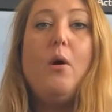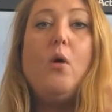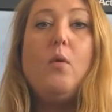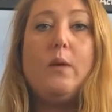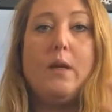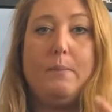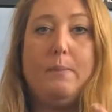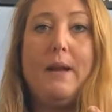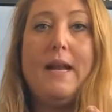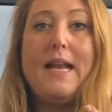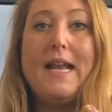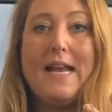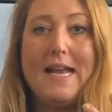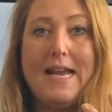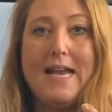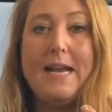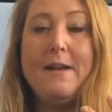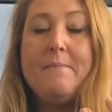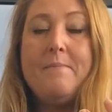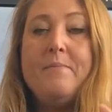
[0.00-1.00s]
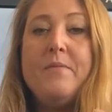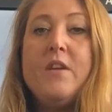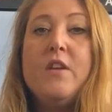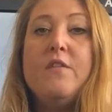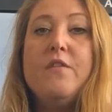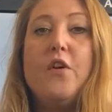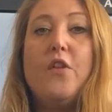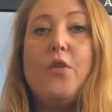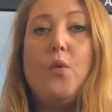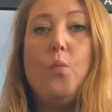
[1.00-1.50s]
or we play
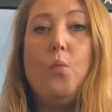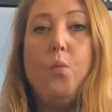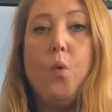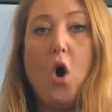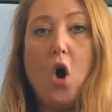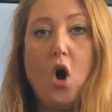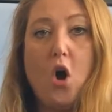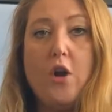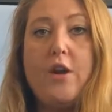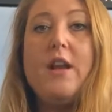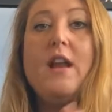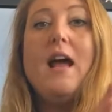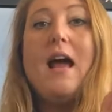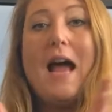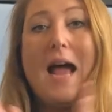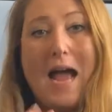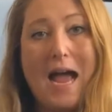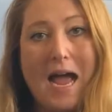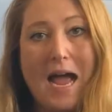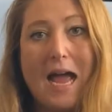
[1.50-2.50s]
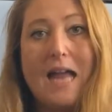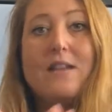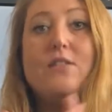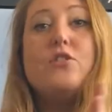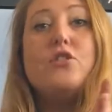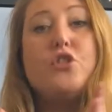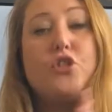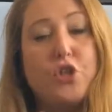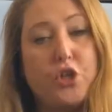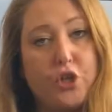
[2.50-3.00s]
for the 1
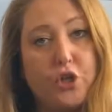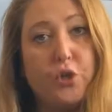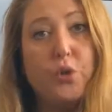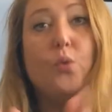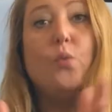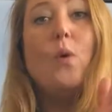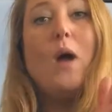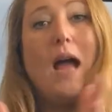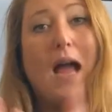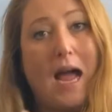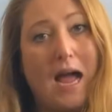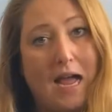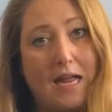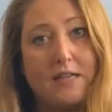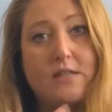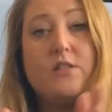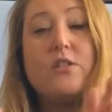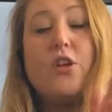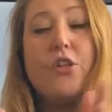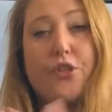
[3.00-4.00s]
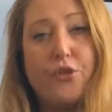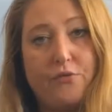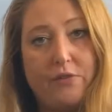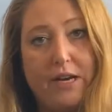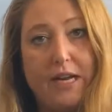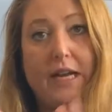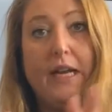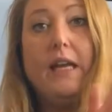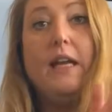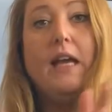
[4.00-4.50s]
and 2 and
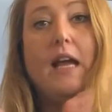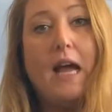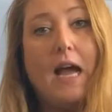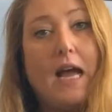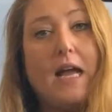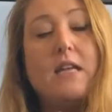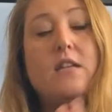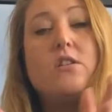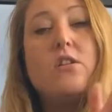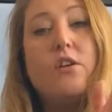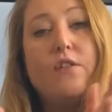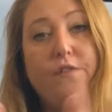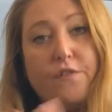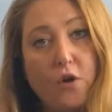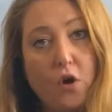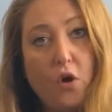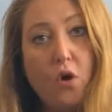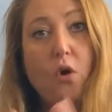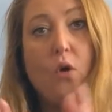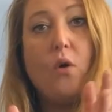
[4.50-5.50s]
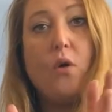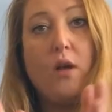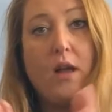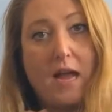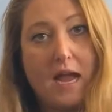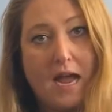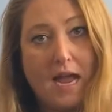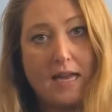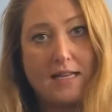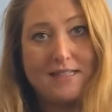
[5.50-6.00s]
3 and 4
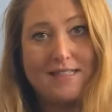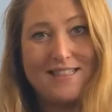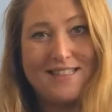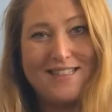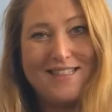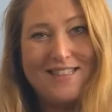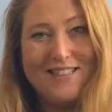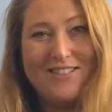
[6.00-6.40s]
and.